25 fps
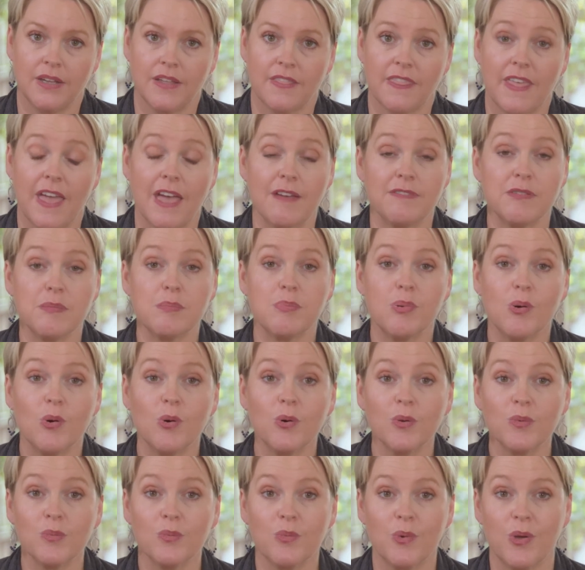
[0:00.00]
They have
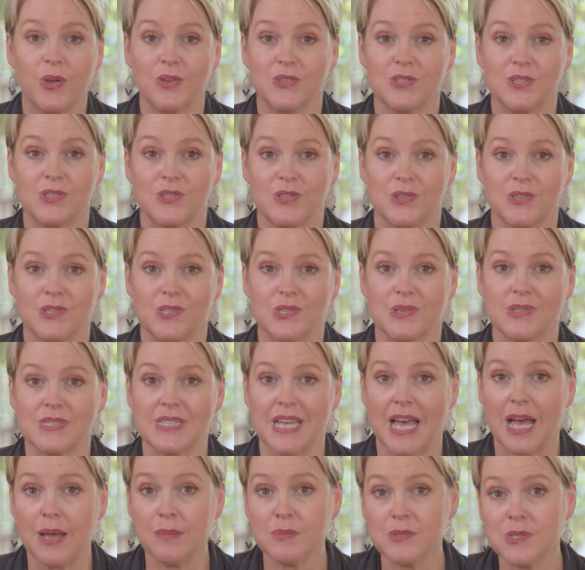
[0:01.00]
important work to do, so
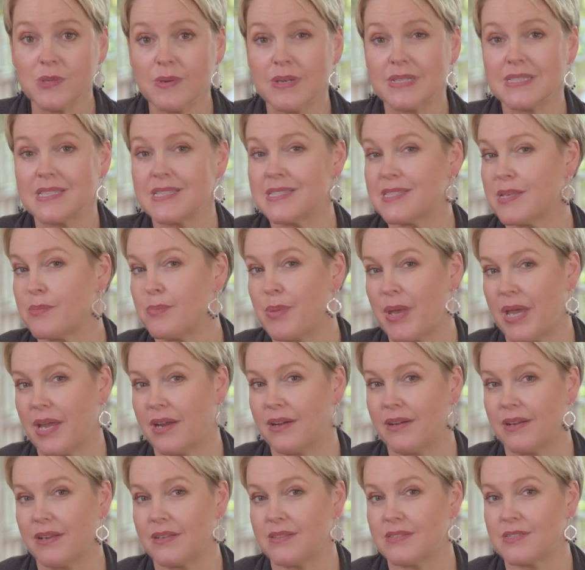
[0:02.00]
it's up to us as their
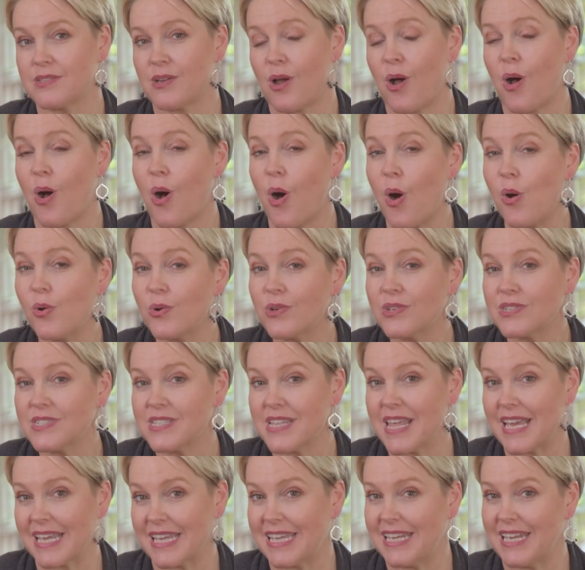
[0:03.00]
parents to hold on to
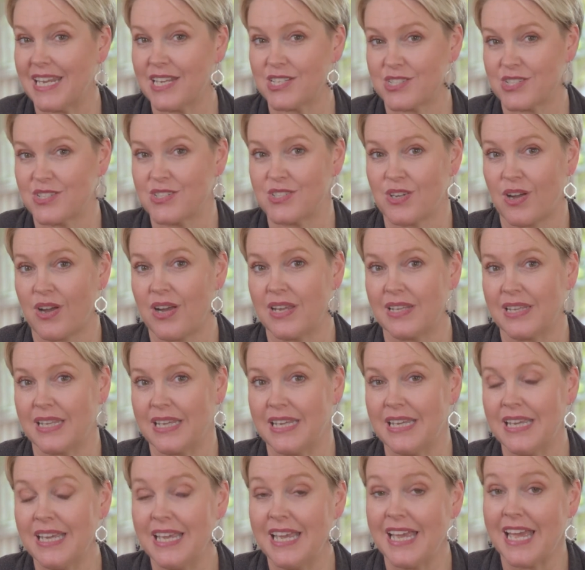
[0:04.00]
that connection
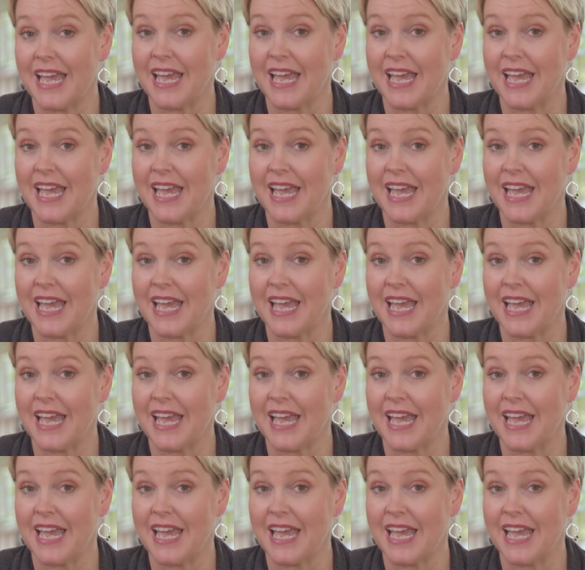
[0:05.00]
tightly,